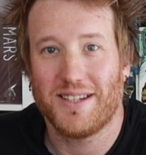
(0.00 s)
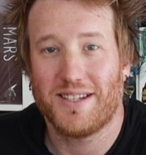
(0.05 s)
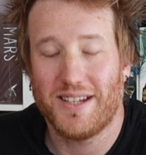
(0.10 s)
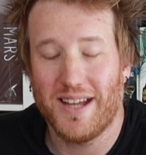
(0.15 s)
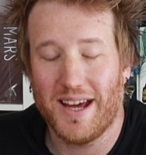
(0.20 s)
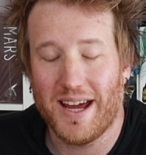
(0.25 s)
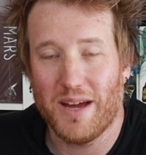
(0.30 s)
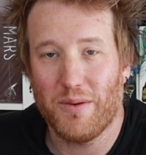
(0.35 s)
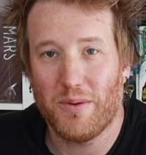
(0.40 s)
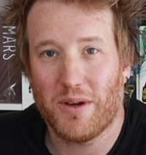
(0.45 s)

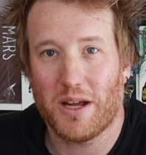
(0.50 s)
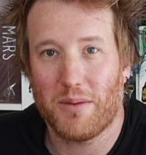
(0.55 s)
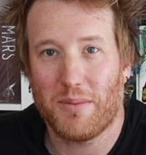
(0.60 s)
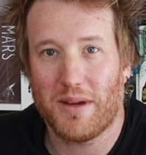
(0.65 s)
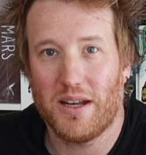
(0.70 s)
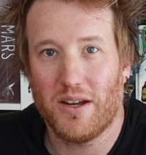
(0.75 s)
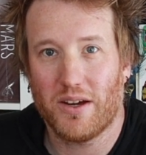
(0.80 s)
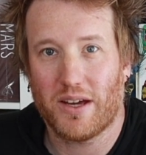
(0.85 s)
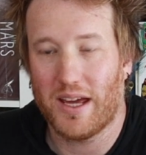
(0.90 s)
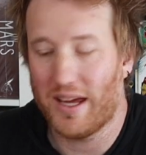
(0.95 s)
today we're going to be
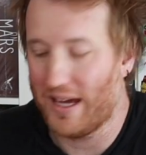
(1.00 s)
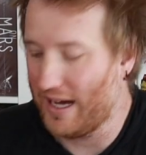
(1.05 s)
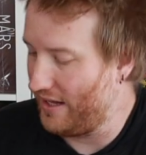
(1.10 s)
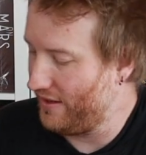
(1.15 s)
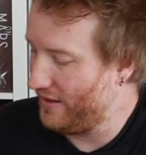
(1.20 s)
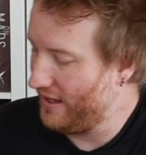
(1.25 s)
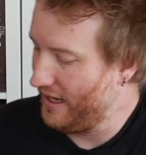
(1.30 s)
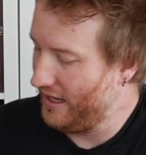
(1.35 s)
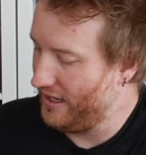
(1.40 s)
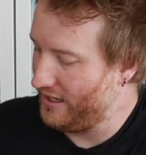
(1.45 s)
looking at
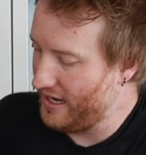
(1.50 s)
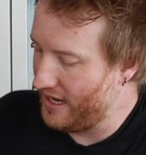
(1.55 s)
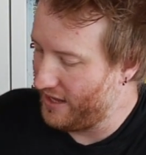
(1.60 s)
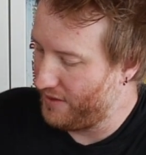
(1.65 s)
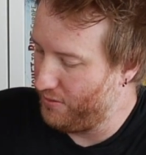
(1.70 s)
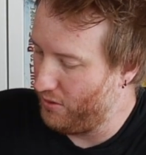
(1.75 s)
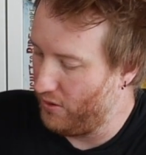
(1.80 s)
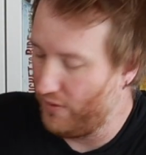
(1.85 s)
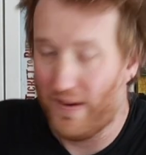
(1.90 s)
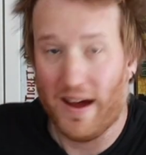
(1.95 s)
the
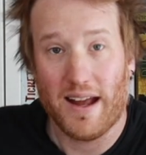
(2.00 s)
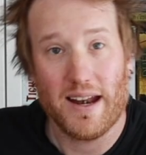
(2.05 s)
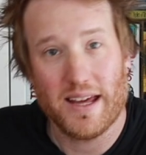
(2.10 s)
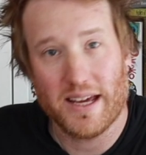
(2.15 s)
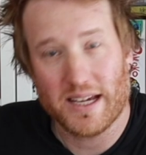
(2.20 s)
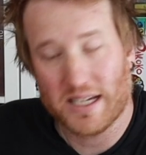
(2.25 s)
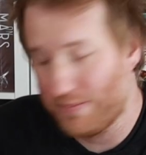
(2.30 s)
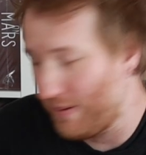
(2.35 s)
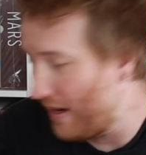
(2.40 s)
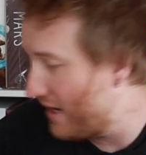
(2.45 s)
Deathmaw Valley
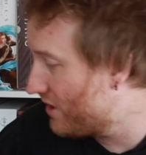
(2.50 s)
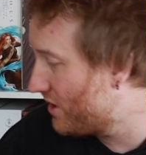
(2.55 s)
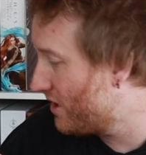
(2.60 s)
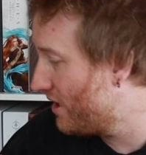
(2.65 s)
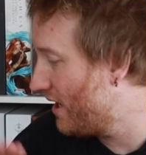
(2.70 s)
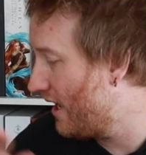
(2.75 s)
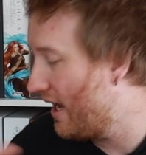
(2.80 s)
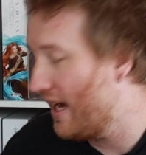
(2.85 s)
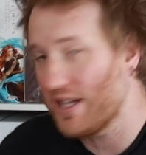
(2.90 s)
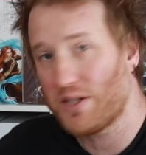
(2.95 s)

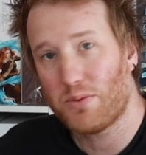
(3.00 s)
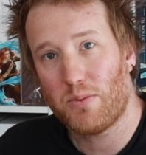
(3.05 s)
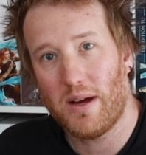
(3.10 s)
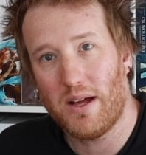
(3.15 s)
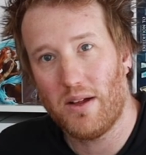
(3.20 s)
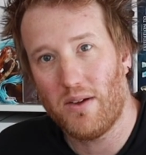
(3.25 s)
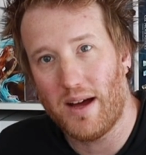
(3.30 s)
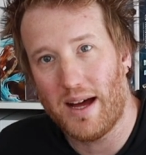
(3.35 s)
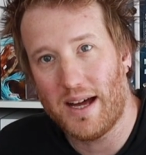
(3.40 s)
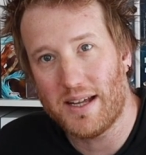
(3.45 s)
expansion as
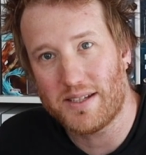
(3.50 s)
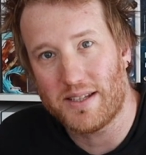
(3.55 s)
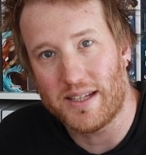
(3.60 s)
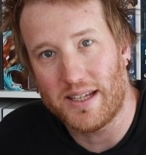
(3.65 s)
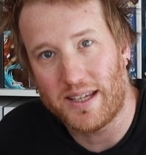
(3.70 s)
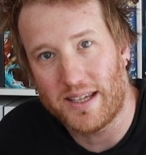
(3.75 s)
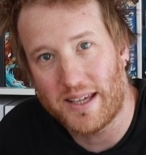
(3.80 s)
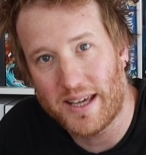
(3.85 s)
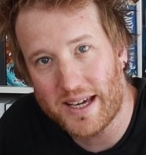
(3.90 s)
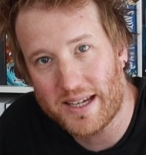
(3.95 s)
well as
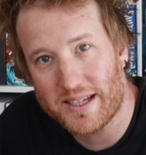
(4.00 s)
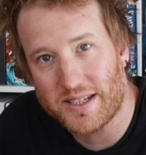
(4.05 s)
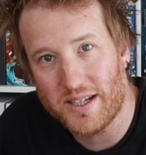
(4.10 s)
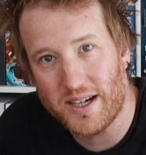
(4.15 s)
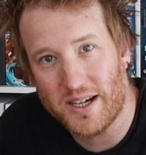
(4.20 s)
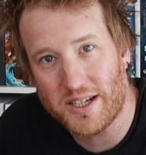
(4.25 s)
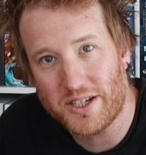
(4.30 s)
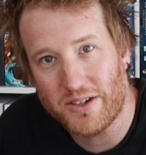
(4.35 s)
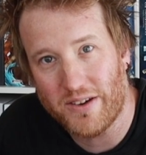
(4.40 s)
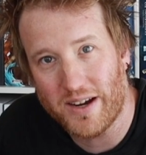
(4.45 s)
the
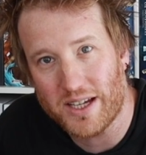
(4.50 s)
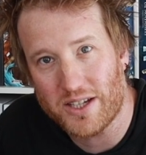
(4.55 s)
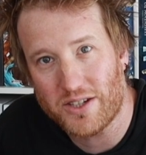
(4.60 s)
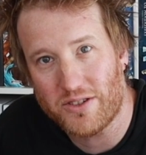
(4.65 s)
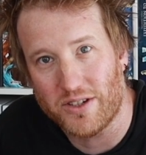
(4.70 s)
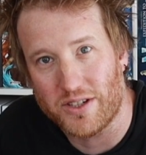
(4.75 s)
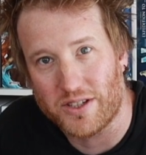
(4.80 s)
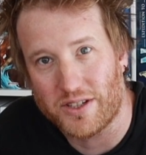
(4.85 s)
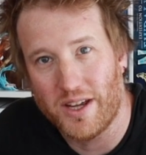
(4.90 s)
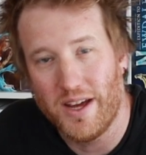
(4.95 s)
Kickstarter
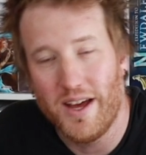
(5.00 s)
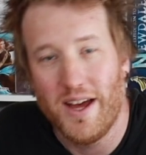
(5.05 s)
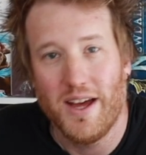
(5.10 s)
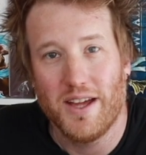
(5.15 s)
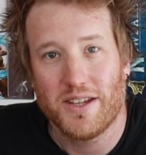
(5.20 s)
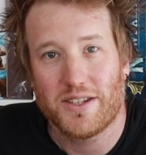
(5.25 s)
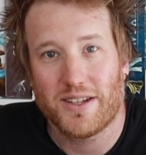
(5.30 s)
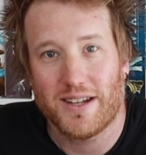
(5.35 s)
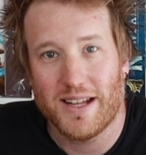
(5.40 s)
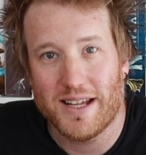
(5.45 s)
extras.
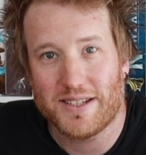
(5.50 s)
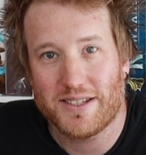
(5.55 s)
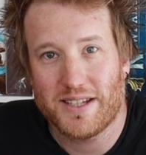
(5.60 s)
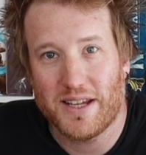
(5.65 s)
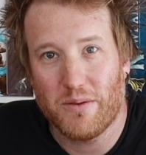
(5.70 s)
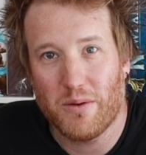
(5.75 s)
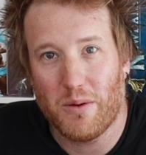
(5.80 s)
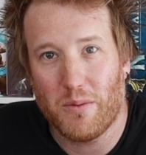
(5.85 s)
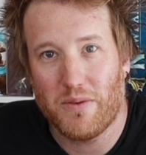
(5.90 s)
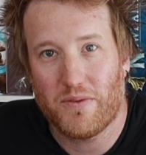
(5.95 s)
So let's see
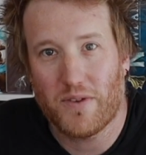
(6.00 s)
what we've